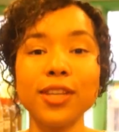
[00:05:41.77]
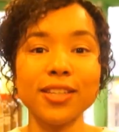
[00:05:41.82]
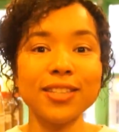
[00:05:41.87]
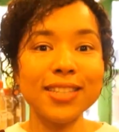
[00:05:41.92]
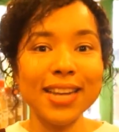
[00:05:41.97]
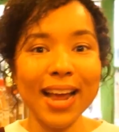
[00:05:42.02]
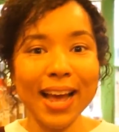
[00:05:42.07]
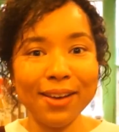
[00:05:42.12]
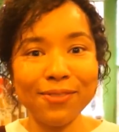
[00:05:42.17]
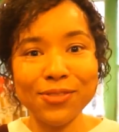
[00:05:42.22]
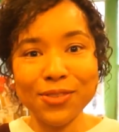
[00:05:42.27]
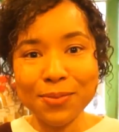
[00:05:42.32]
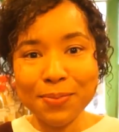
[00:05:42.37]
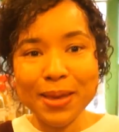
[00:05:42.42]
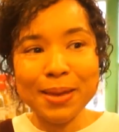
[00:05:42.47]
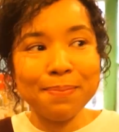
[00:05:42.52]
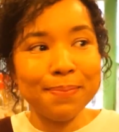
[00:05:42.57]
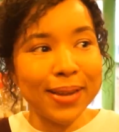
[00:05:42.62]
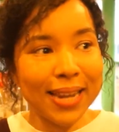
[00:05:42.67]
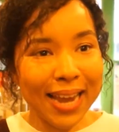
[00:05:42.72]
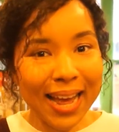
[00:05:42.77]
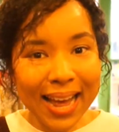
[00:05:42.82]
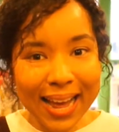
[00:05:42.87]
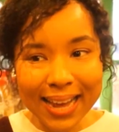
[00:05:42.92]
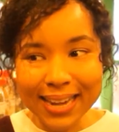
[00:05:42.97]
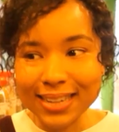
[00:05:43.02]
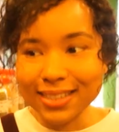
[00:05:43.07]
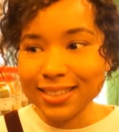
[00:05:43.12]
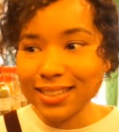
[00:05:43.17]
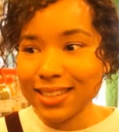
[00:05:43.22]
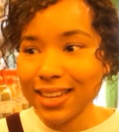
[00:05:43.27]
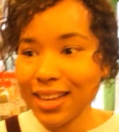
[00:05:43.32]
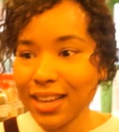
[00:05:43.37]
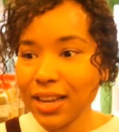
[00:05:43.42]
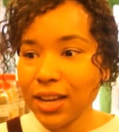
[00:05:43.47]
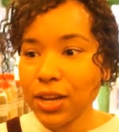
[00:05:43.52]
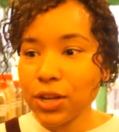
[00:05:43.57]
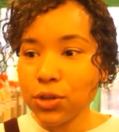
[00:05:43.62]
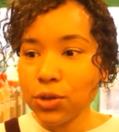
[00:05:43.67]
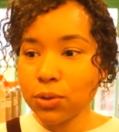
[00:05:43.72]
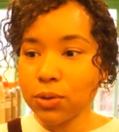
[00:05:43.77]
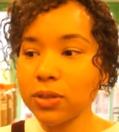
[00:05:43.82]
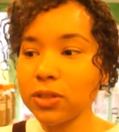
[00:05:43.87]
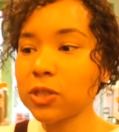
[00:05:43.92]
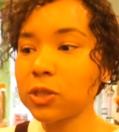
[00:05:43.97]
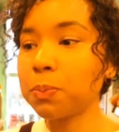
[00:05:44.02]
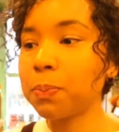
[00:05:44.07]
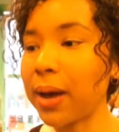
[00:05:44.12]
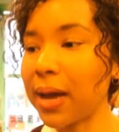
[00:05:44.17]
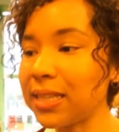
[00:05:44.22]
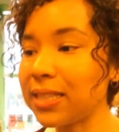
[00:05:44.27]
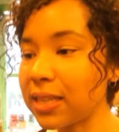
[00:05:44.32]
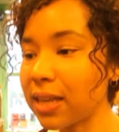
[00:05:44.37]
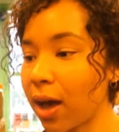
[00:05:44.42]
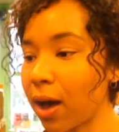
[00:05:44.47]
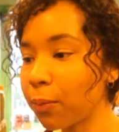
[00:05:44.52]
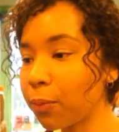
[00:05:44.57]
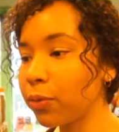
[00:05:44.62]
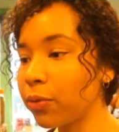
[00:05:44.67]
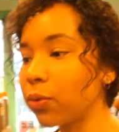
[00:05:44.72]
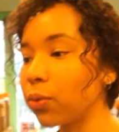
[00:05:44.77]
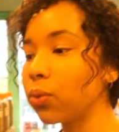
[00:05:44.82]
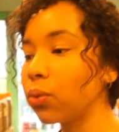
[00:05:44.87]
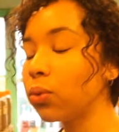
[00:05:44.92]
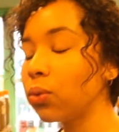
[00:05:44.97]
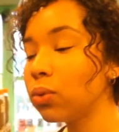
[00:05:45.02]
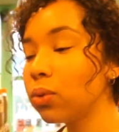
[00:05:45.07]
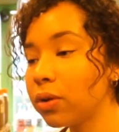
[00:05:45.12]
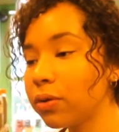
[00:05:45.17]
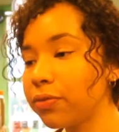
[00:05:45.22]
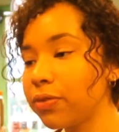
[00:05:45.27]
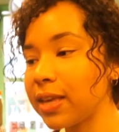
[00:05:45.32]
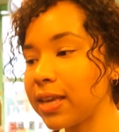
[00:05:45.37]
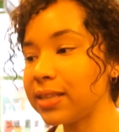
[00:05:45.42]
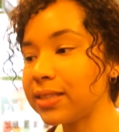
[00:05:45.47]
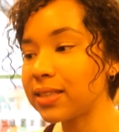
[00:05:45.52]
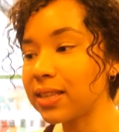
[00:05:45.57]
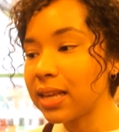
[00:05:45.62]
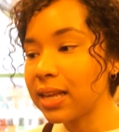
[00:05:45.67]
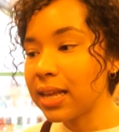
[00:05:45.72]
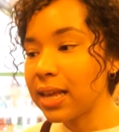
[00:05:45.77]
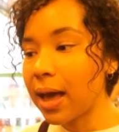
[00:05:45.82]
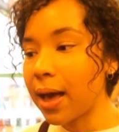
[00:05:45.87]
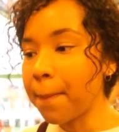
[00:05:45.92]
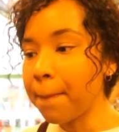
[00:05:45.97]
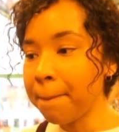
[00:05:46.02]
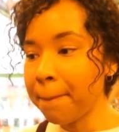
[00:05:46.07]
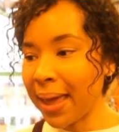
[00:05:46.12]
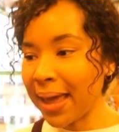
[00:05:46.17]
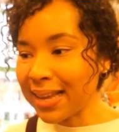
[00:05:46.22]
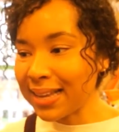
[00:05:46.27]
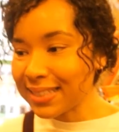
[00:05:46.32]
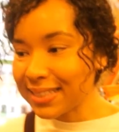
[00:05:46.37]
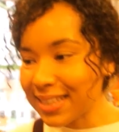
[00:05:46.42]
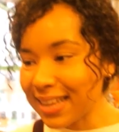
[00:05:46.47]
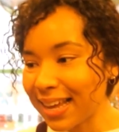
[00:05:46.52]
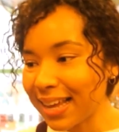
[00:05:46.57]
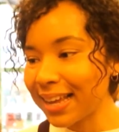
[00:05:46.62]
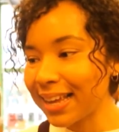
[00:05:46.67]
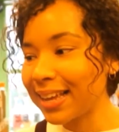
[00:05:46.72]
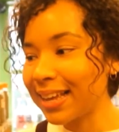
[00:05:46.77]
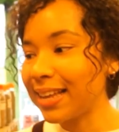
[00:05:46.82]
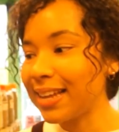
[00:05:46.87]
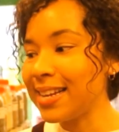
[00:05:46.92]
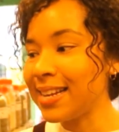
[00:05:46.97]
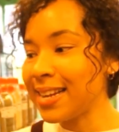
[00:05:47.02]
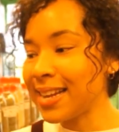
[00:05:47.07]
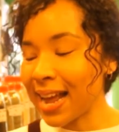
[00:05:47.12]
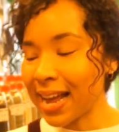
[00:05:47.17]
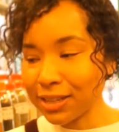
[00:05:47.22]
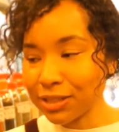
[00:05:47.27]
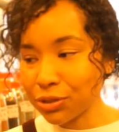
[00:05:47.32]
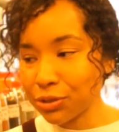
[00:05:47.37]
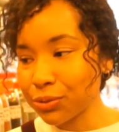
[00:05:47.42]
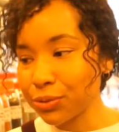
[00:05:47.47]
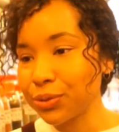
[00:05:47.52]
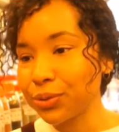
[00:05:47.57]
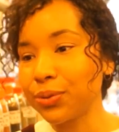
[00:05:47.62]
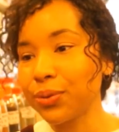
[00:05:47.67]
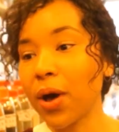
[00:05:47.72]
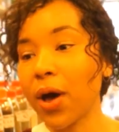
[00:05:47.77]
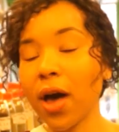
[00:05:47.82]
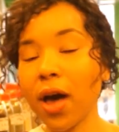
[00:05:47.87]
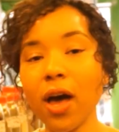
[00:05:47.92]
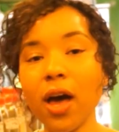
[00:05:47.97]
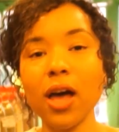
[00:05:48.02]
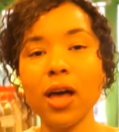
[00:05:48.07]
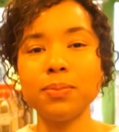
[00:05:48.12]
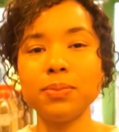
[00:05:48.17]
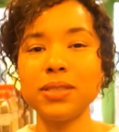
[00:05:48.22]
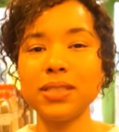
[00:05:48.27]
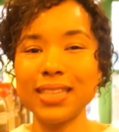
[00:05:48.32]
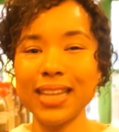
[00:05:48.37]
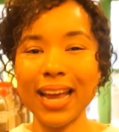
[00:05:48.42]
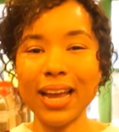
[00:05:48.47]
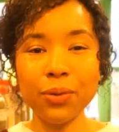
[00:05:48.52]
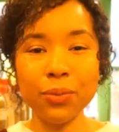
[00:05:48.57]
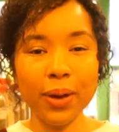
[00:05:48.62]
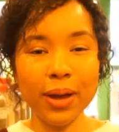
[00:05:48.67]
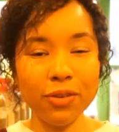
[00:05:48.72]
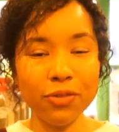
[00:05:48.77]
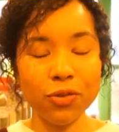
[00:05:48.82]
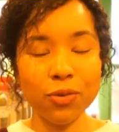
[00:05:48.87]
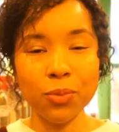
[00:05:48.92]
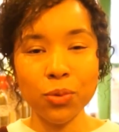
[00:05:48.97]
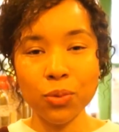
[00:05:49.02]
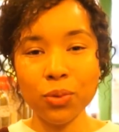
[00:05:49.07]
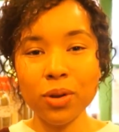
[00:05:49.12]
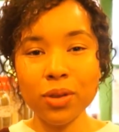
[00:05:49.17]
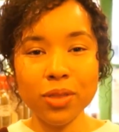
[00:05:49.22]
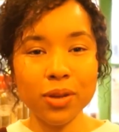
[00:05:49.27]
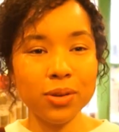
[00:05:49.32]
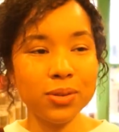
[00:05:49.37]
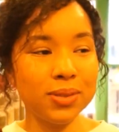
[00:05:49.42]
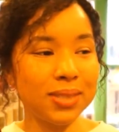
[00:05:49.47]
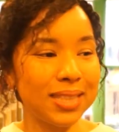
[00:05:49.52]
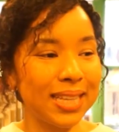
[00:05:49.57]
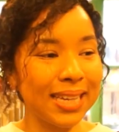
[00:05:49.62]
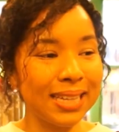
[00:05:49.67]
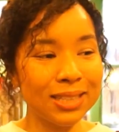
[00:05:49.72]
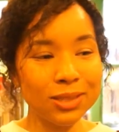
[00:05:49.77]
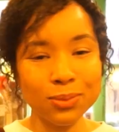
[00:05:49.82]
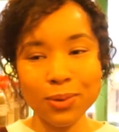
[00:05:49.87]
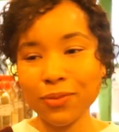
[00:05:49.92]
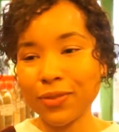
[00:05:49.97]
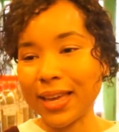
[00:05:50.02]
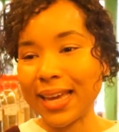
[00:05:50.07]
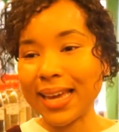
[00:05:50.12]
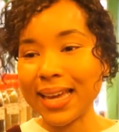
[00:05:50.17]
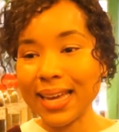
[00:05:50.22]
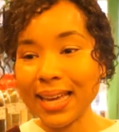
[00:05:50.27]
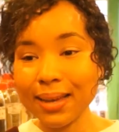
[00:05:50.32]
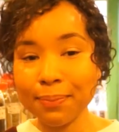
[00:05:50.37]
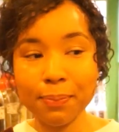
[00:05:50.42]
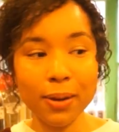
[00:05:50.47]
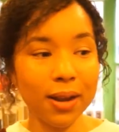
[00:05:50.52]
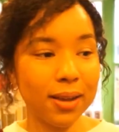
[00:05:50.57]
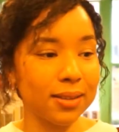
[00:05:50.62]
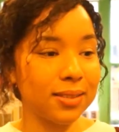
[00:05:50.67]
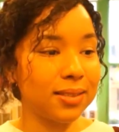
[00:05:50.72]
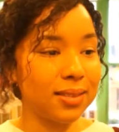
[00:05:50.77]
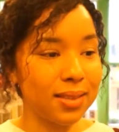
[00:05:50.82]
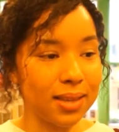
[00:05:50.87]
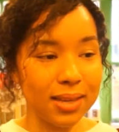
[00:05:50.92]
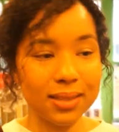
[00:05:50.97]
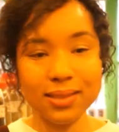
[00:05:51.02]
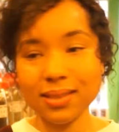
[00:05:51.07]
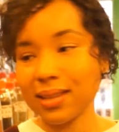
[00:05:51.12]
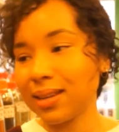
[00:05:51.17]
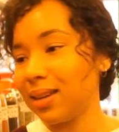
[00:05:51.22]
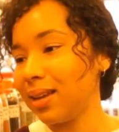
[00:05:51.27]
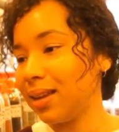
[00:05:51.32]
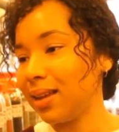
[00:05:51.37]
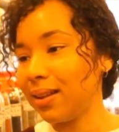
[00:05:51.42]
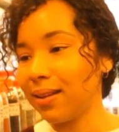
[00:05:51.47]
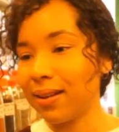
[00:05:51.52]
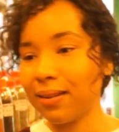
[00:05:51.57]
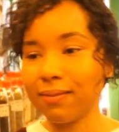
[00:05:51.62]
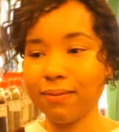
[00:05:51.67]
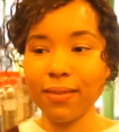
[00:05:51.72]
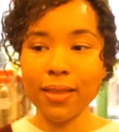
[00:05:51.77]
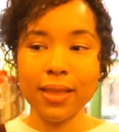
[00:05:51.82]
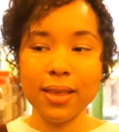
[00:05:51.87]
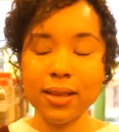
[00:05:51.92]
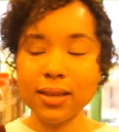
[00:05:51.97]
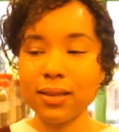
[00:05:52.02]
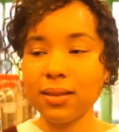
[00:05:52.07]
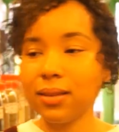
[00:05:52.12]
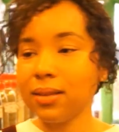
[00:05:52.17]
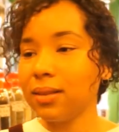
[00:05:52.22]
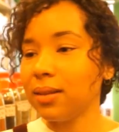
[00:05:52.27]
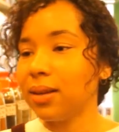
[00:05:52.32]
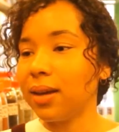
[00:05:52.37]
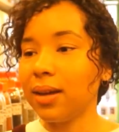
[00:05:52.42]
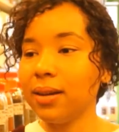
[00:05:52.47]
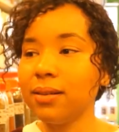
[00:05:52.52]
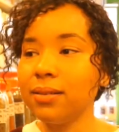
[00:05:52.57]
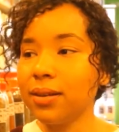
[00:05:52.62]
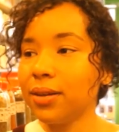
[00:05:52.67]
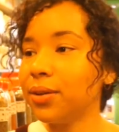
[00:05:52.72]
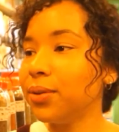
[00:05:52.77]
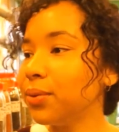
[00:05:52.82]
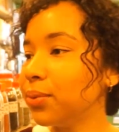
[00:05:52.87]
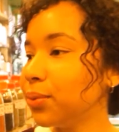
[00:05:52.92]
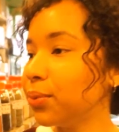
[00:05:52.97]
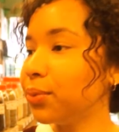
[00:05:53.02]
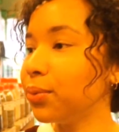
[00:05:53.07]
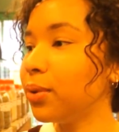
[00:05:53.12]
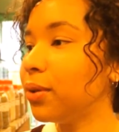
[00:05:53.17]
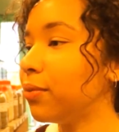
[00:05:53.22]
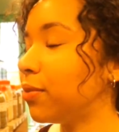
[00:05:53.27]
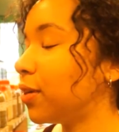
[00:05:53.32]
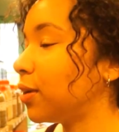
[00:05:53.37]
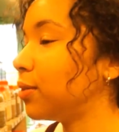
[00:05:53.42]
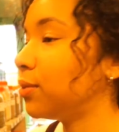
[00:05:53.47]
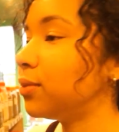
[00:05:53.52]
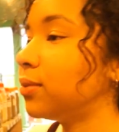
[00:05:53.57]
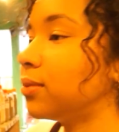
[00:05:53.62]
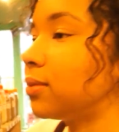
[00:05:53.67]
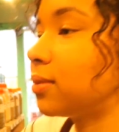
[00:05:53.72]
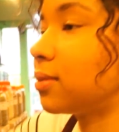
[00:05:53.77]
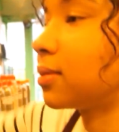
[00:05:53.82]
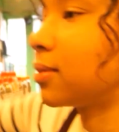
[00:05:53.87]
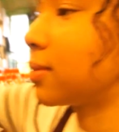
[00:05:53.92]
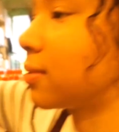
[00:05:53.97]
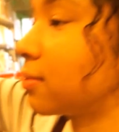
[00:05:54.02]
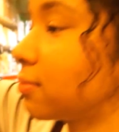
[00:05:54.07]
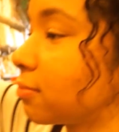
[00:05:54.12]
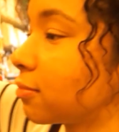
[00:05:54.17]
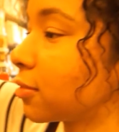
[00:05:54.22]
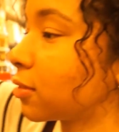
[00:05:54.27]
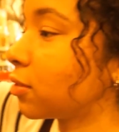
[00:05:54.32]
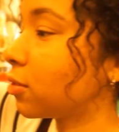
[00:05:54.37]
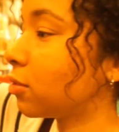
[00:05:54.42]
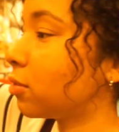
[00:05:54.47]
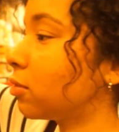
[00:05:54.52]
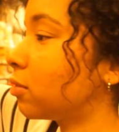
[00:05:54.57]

doesn't have to be bland you can spice it up with all of these amazing natural herbs stay away from all of those things with e plus this in it and I don't know, all of those. AKA